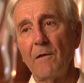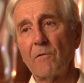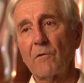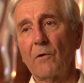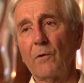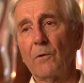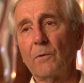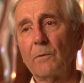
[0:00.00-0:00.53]

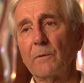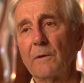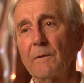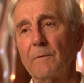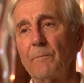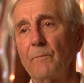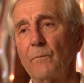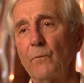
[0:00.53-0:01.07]
So
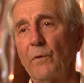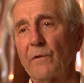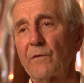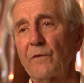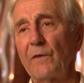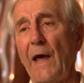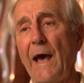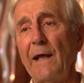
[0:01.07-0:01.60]

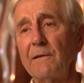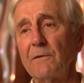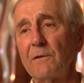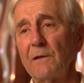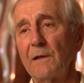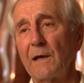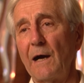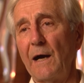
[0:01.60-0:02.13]
with that
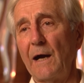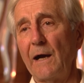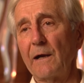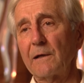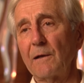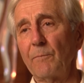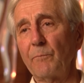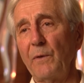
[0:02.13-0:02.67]
car
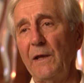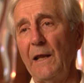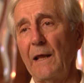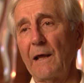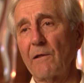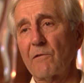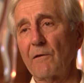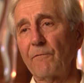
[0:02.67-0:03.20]

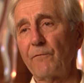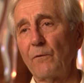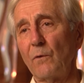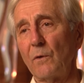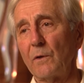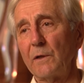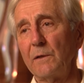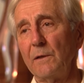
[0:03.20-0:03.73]
competing as a
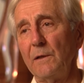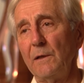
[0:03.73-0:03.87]
Ford,